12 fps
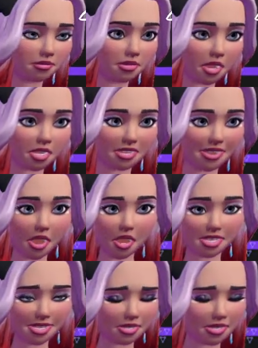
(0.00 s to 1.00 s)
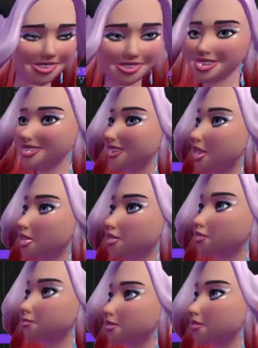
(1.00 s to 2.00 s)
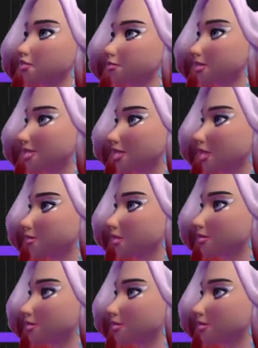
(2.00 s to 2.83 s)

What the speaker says: And I did play Les Mills Body Combat a